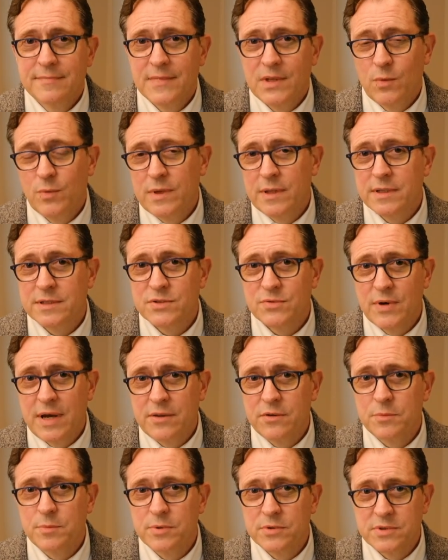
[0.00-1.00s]
well, it's
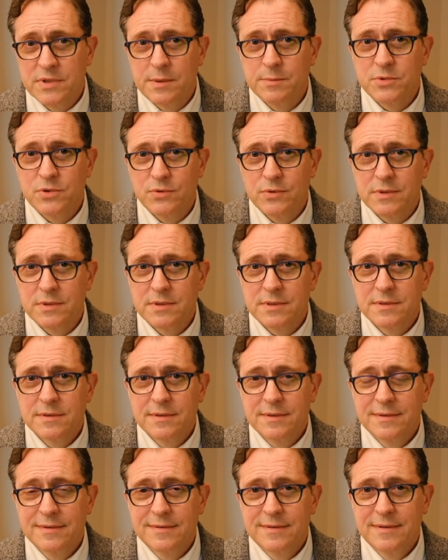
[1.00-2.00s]
rather presumptuous.
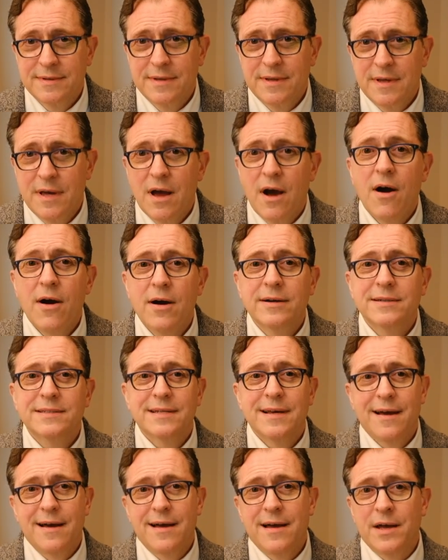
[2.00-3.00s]
Hard
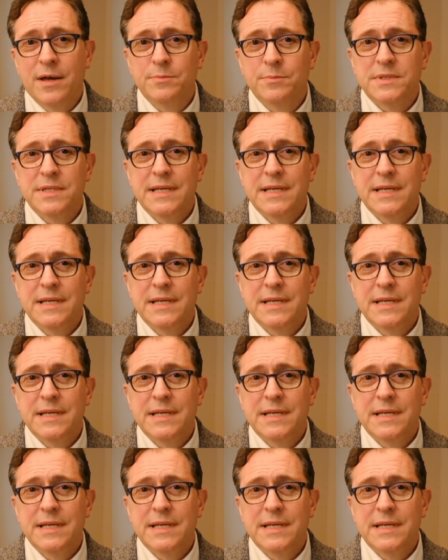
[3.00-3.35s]
times,